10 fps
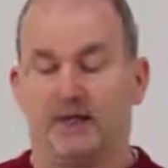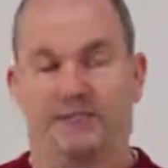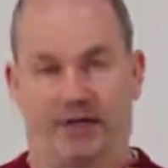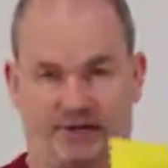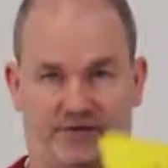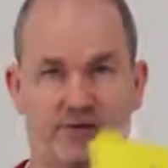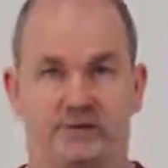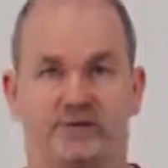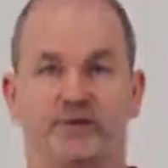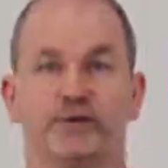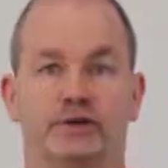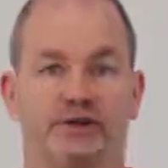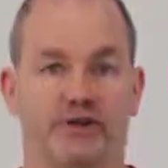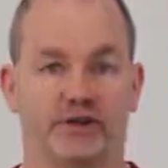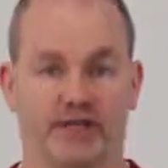But a few
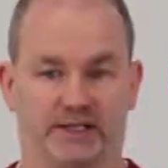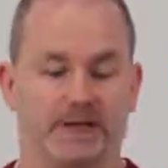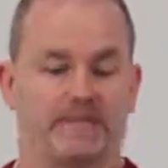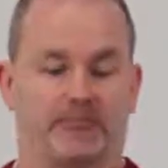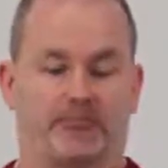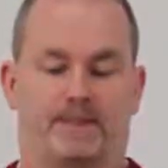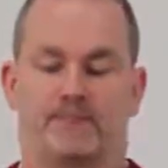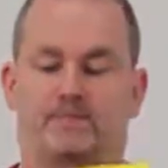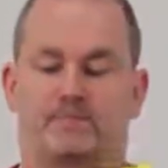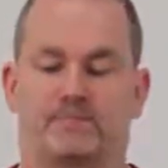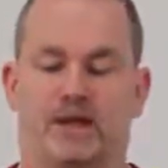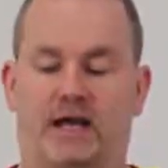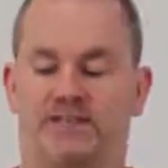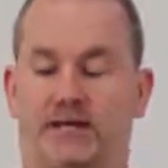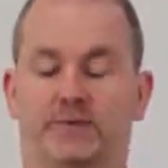additional things.
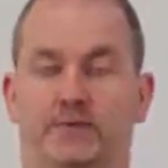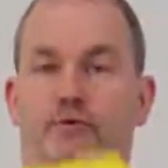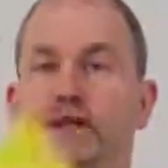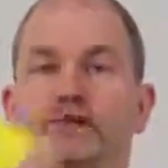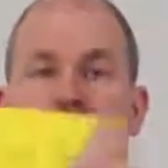I tell them to write it